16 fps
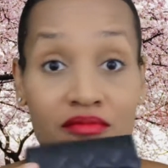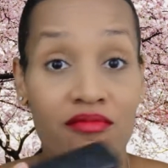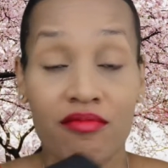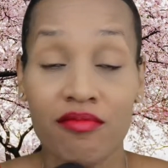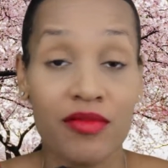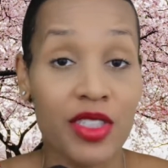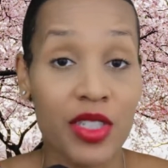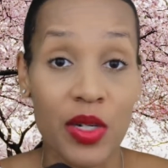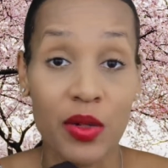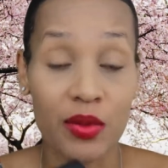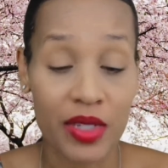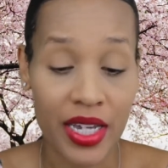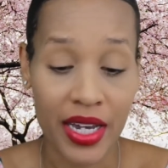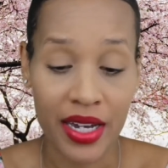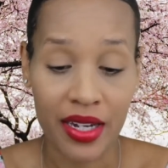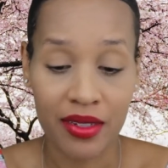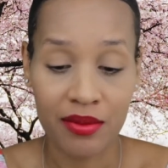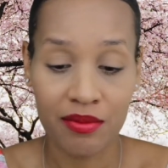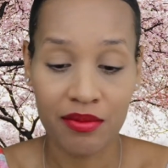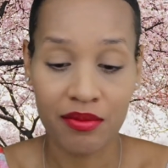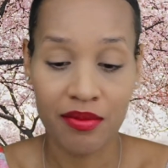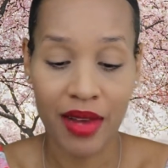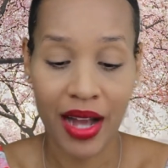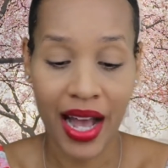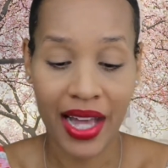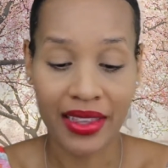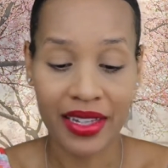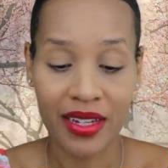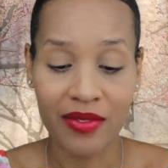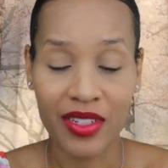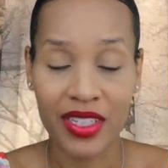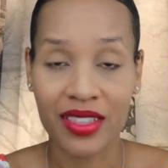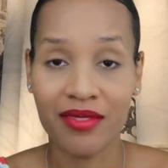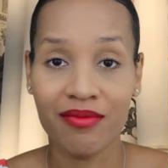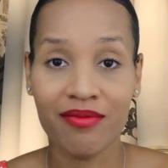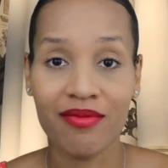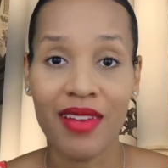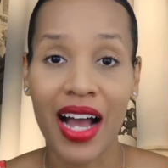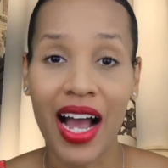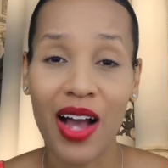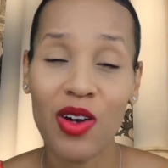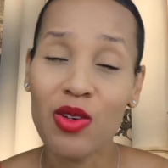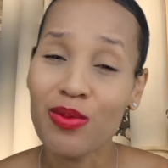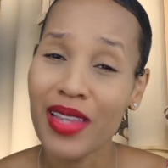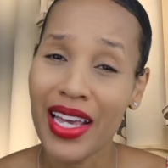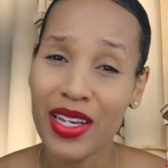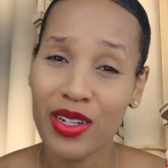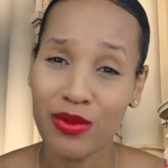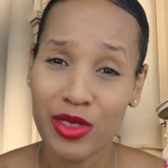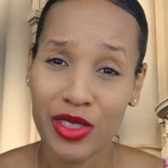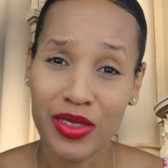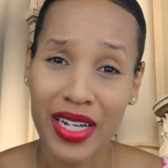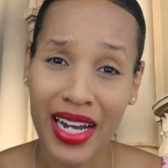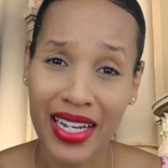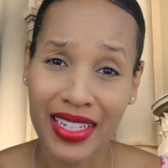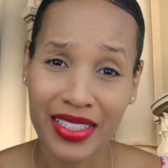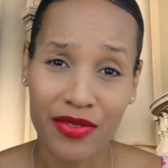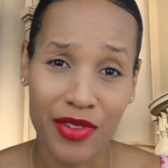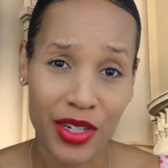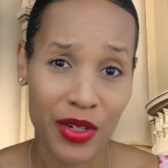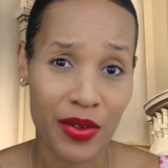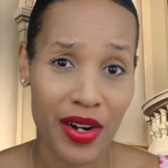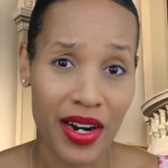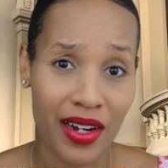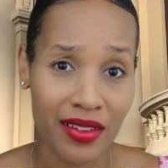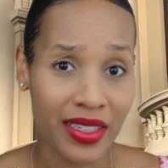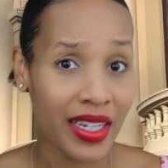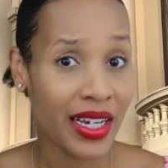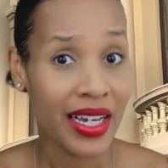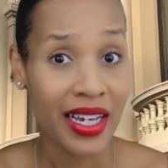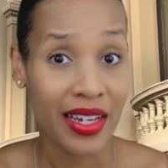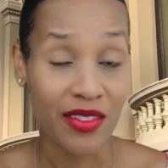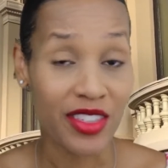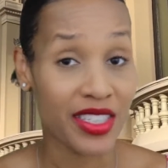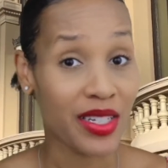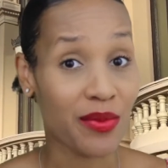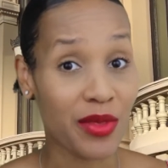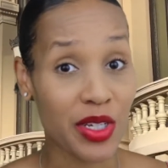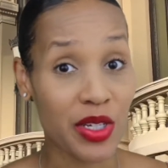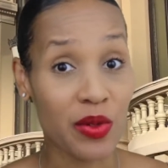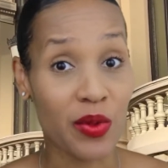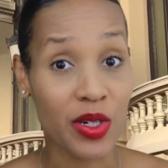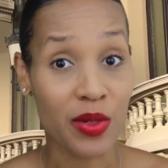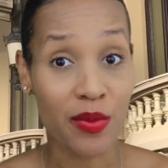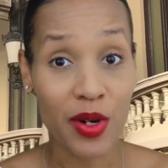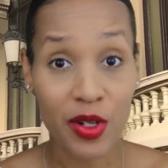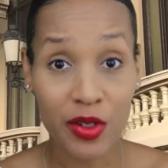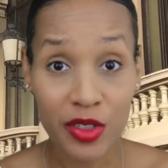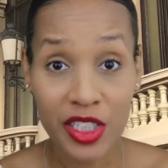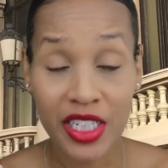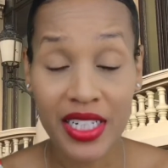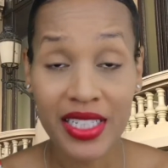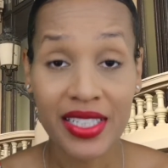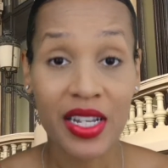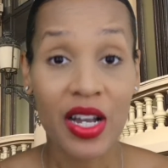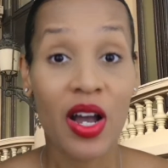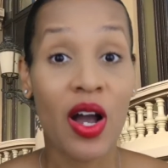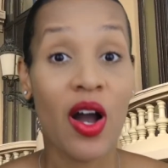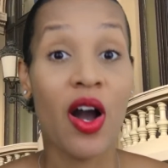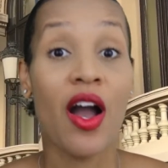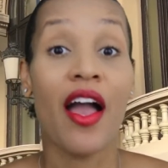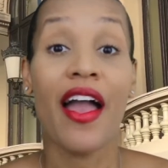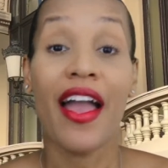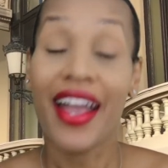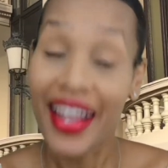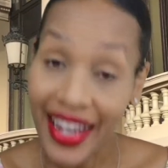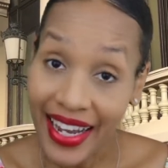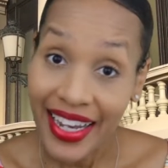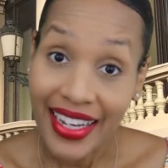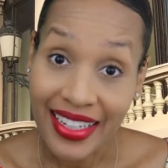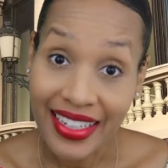So yeah, I love it. I hope that helps you guys figure out if it's something you want to purchase. And